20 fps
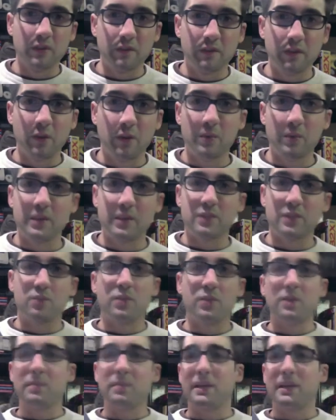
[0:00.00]
far with this
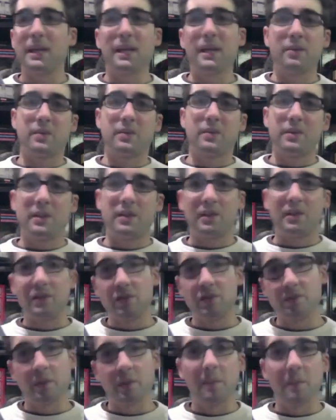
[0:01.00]
weird mechanic where they
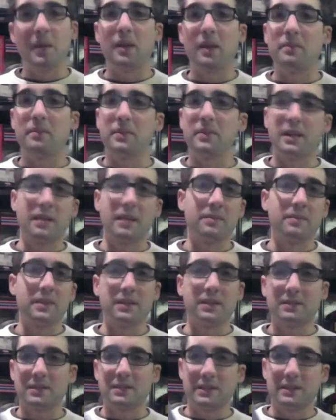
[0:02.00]
use momentum to get up the
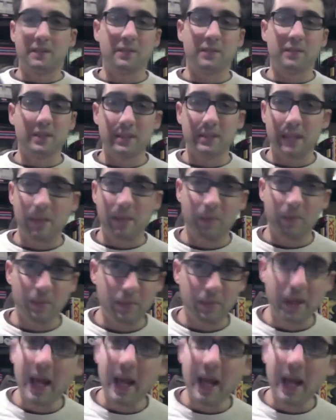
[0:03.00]
hills and stuff with the skateboard. But